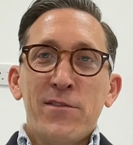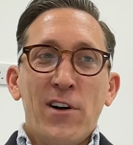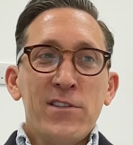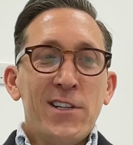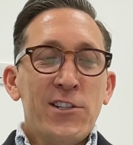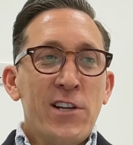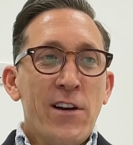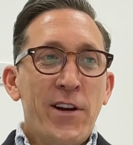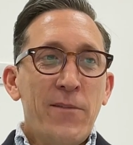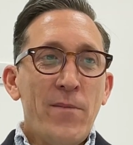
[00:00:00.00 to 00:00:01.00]
Advanced
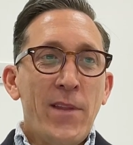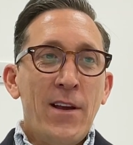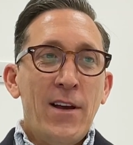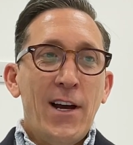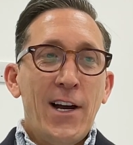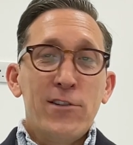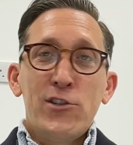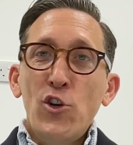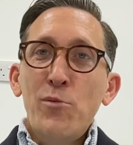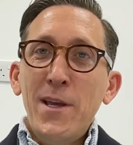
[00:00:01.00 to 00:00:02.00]
Engineering,
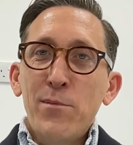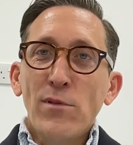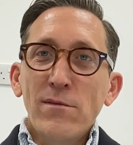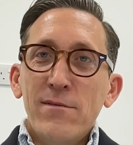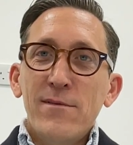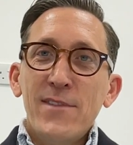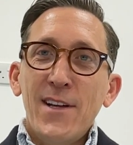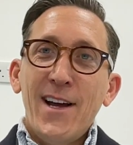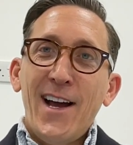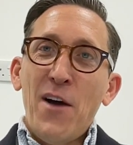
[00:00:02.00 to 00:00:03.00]
2 people,
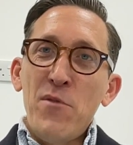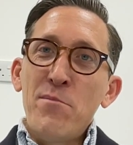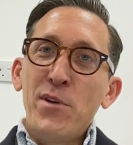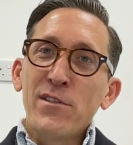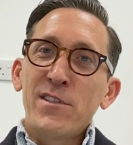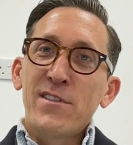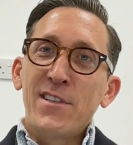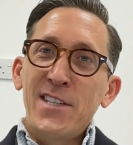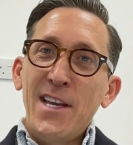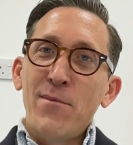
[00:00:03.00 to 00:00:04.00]
and we built
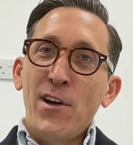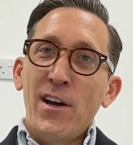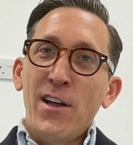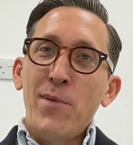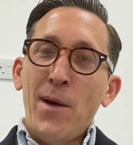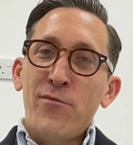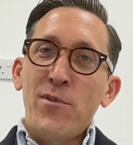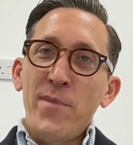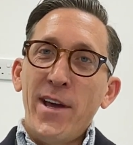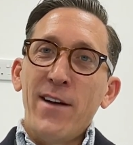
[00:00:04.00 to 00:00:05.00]
the team up
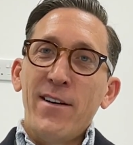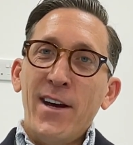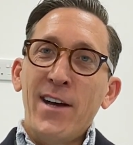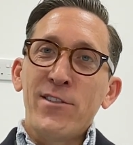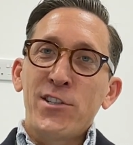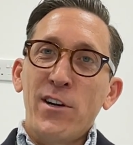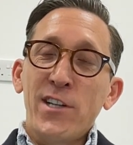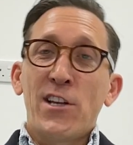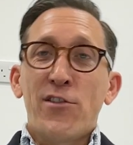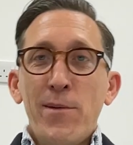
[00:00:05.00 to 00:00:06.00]
from there. And so
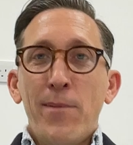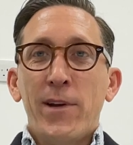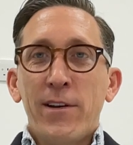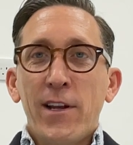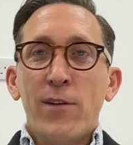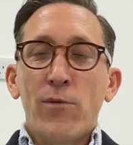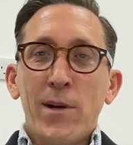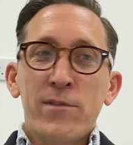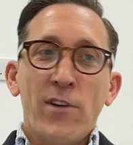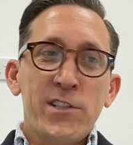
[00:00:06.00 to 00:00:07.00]
actually 3 people in
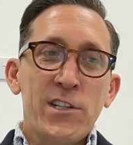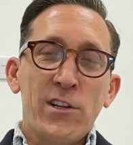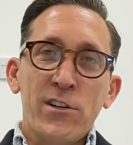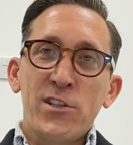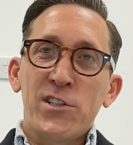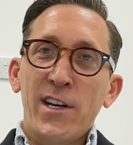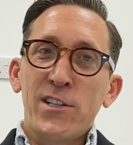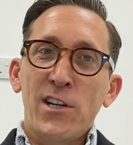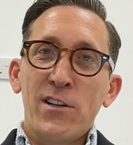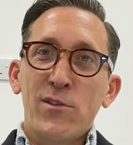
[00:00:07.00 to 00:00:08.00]
Williams Advanced Engineering, I should say.
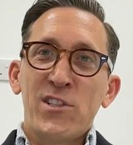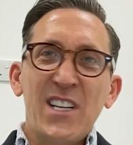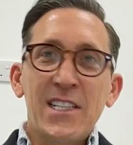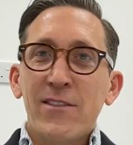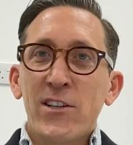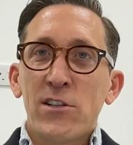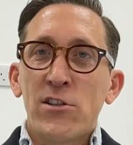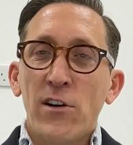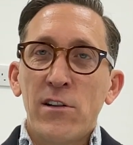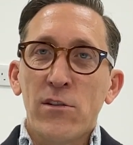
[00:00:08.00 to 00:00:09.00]
So there was 6 of us in
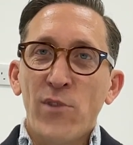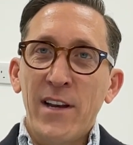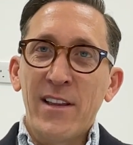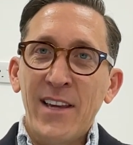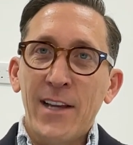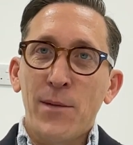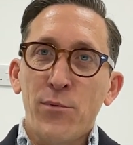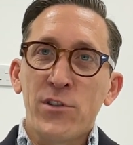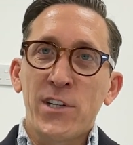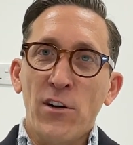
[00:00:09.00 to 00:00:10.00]
total really to kick the
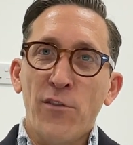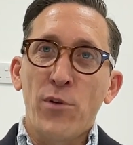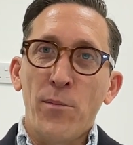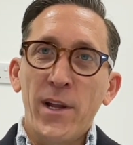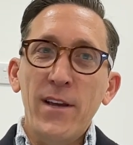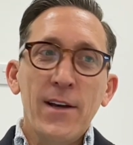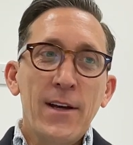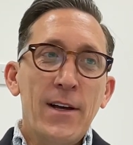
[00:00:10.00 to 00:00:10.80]
project off properly,